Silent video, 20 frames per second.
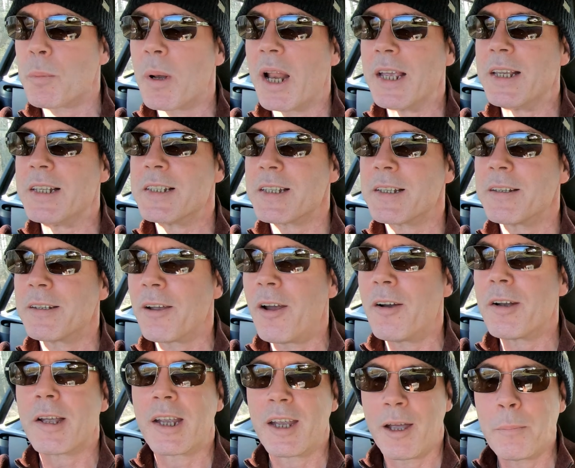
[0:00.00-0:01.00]
plates
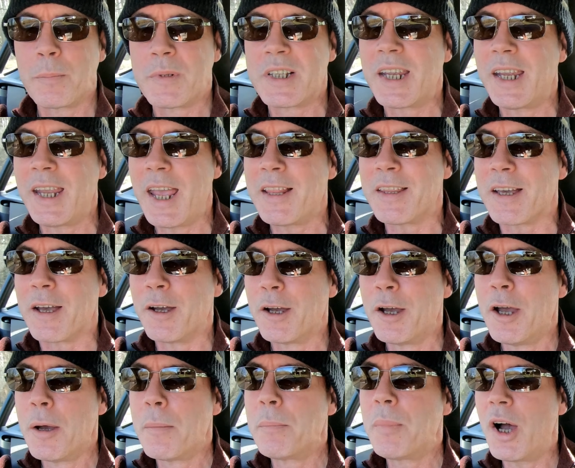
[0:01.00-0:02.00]
kind of come together,
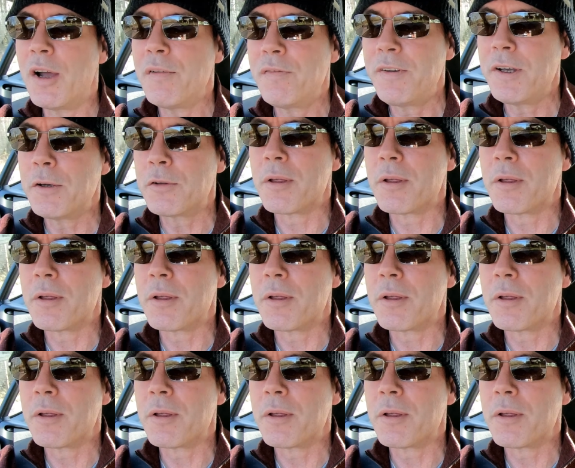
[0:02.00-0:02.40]
but I feel